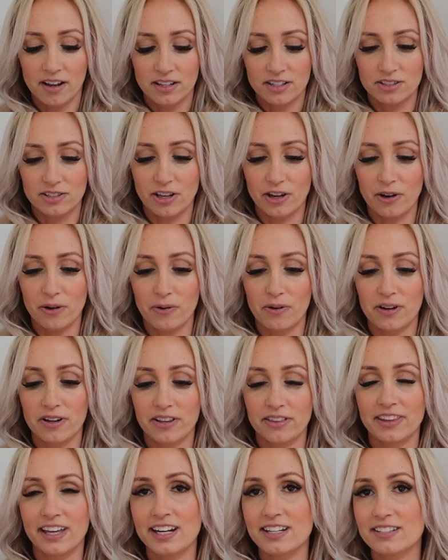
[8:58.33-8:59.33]
So
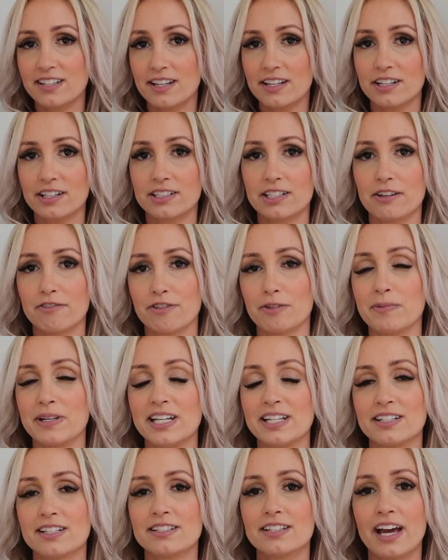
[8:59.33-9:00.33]
that is a little tip for me.
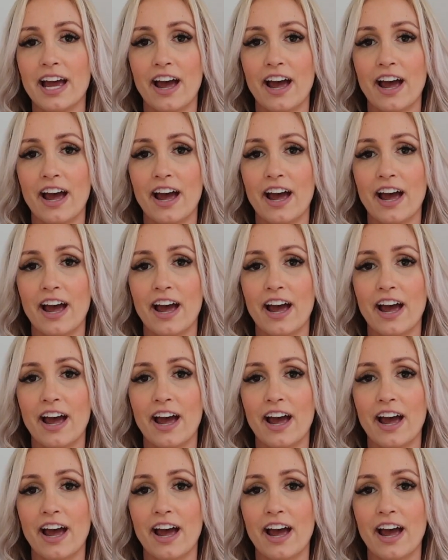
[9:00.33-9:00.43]
It doesn't